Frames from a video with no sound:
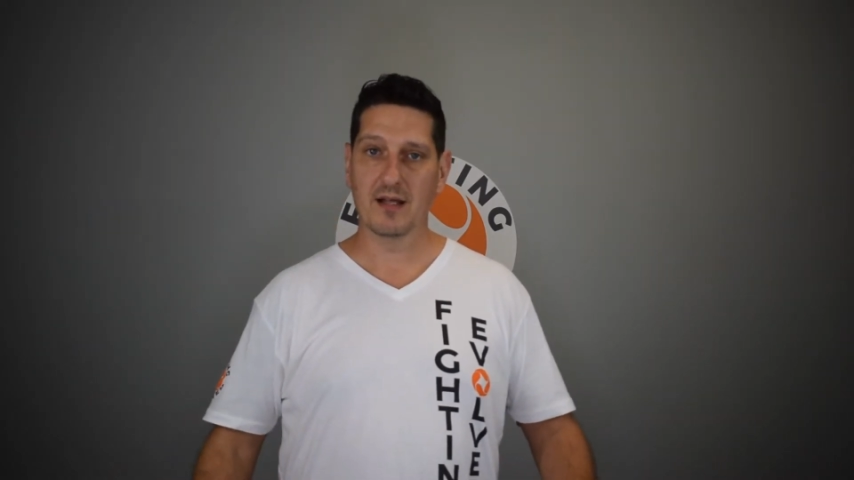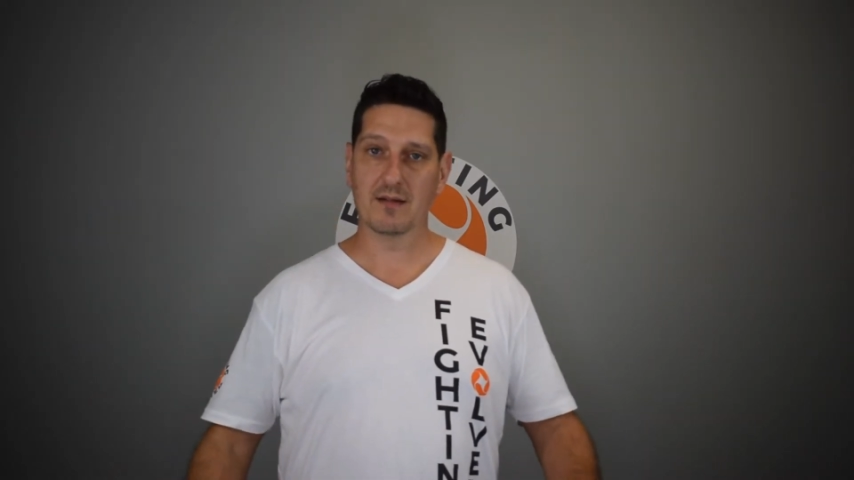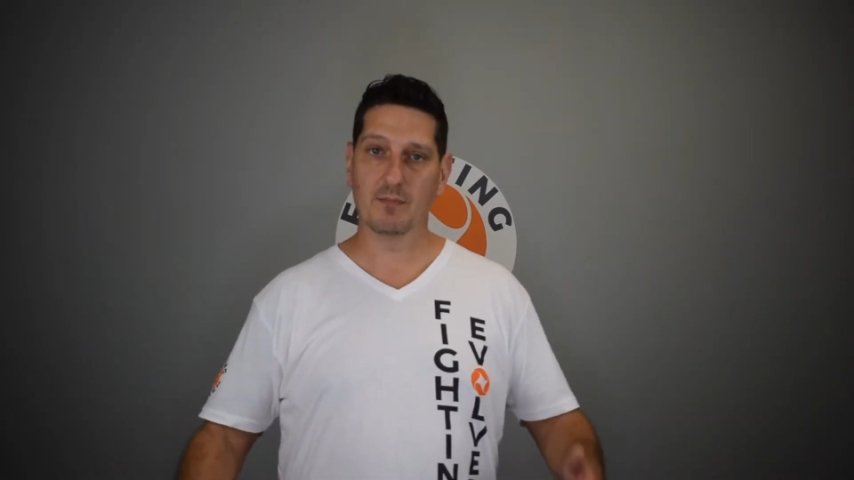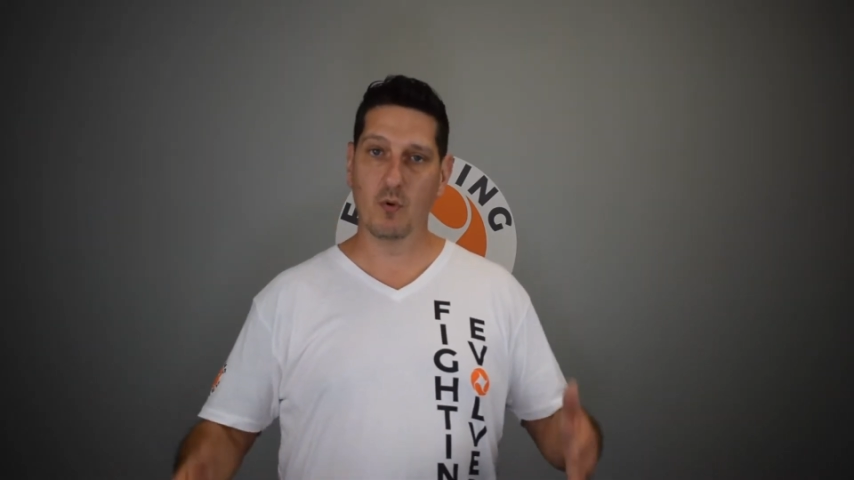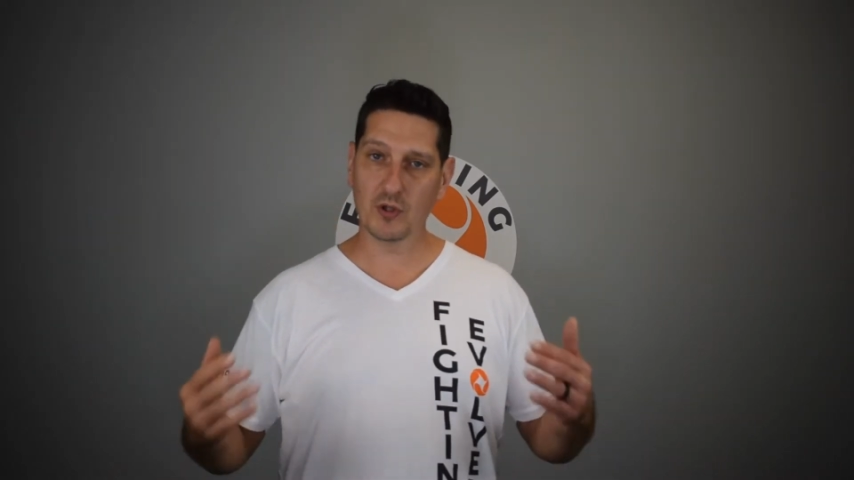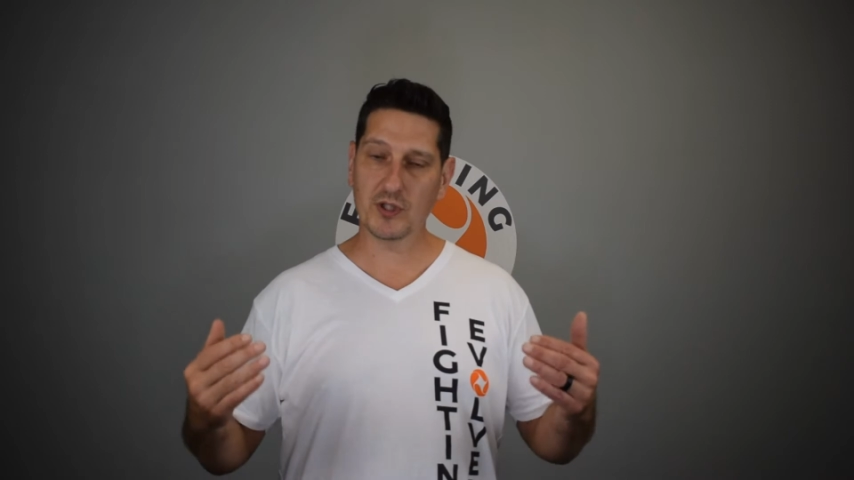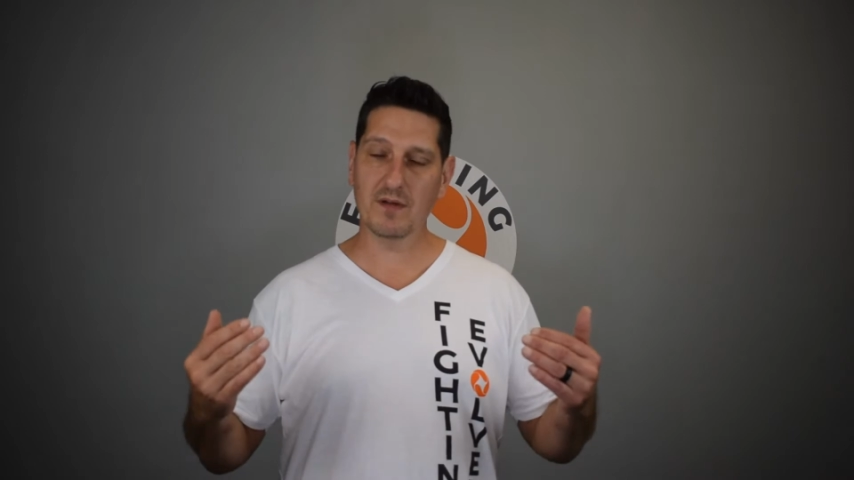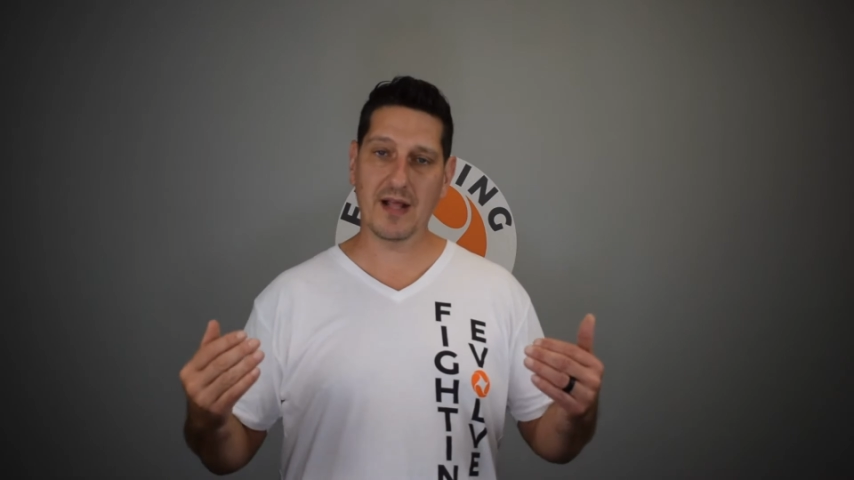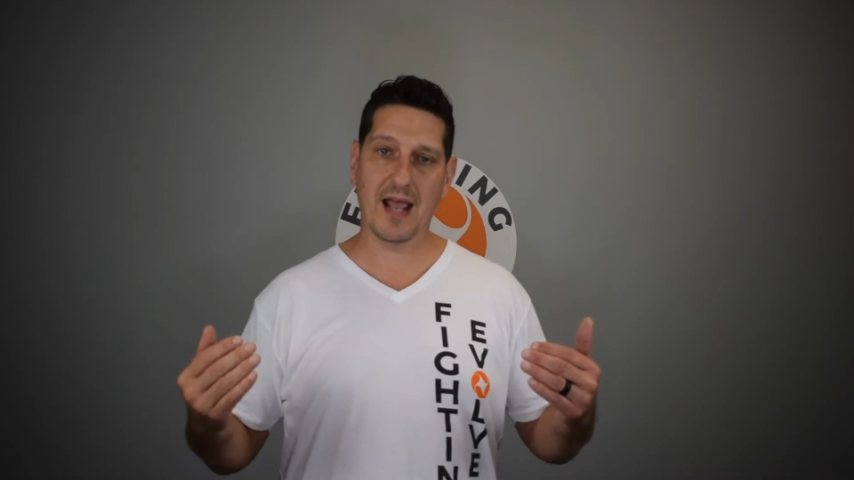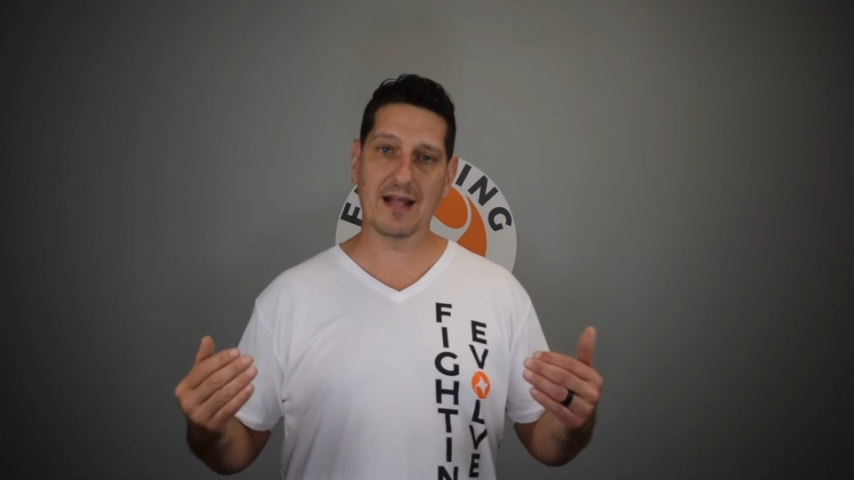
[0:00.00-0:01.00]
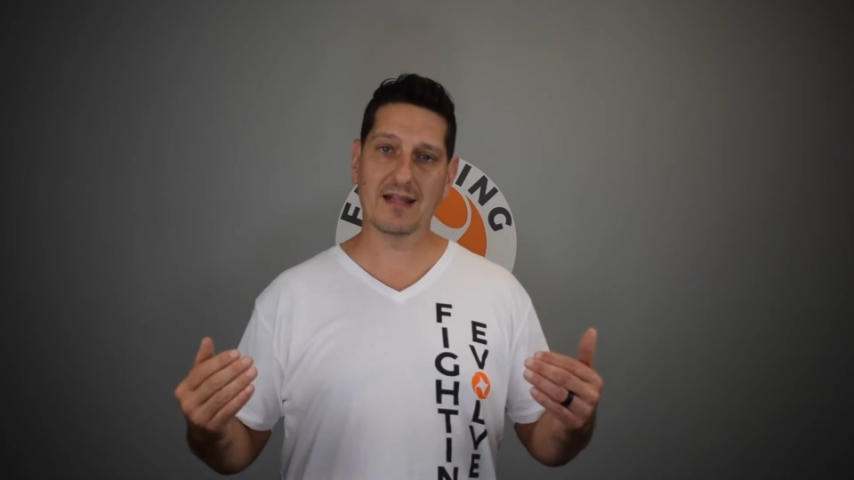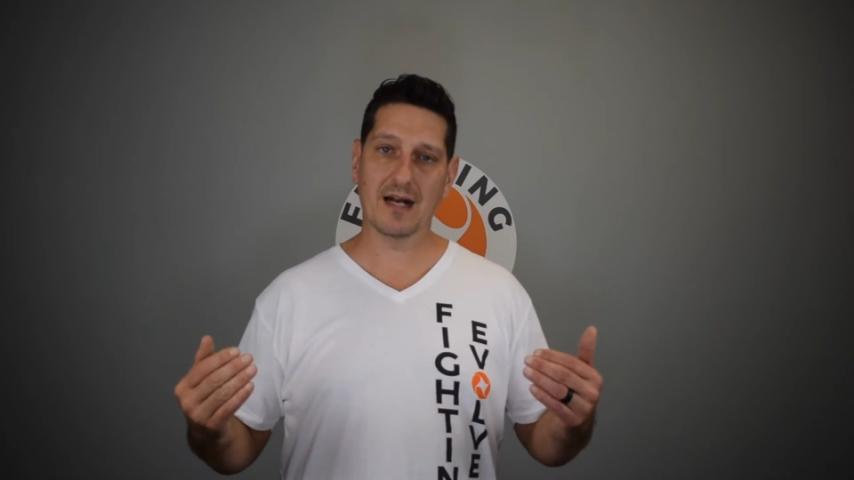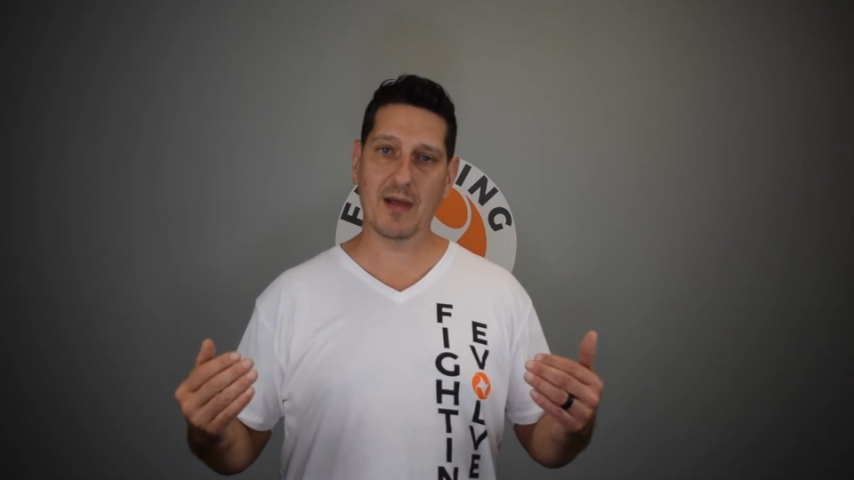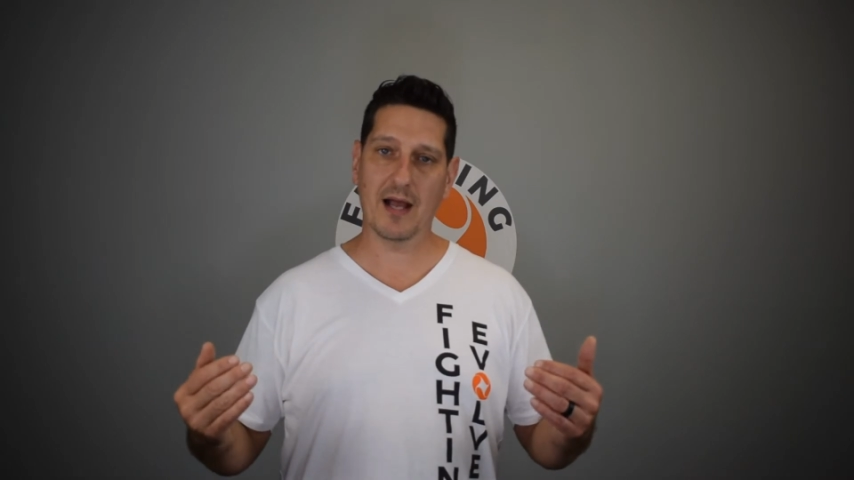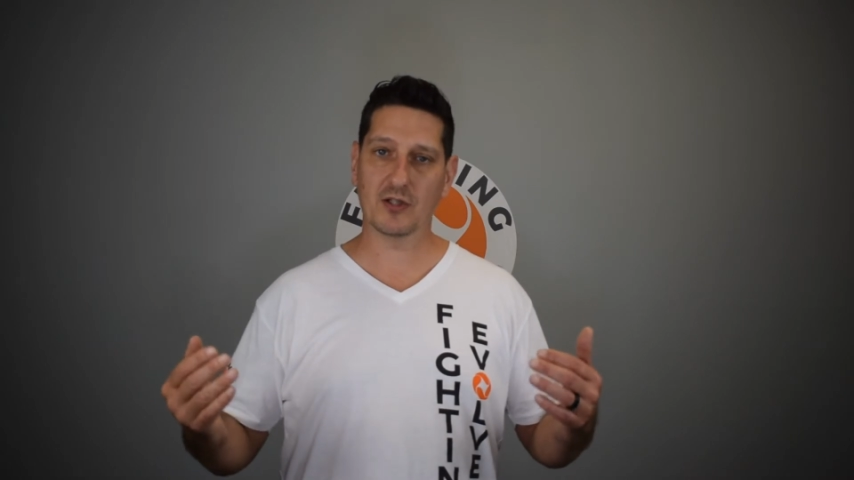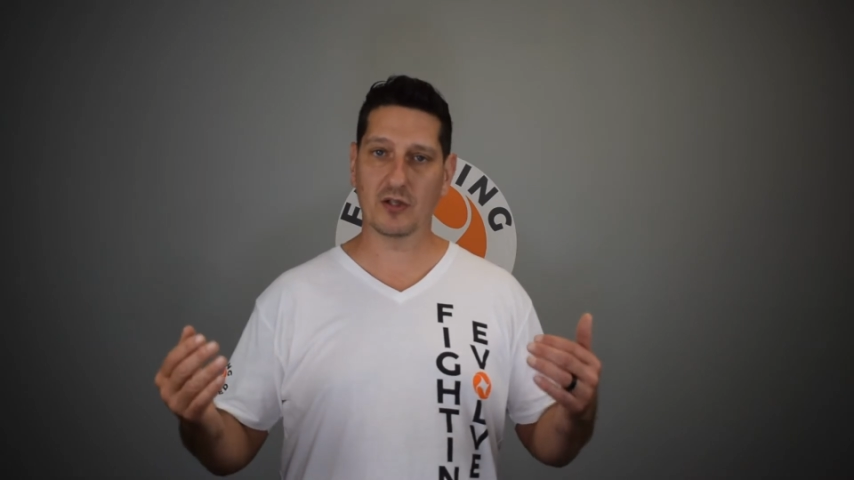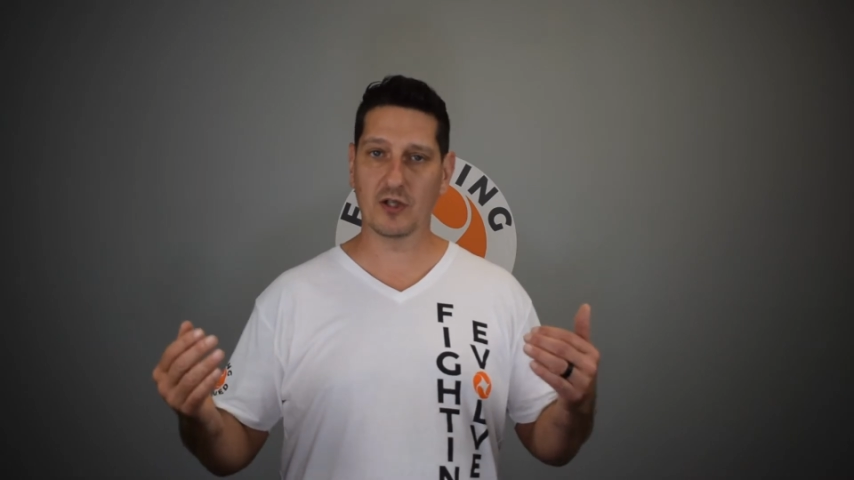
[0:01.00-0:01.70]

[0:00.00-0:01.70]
The portion of the head that I'm actually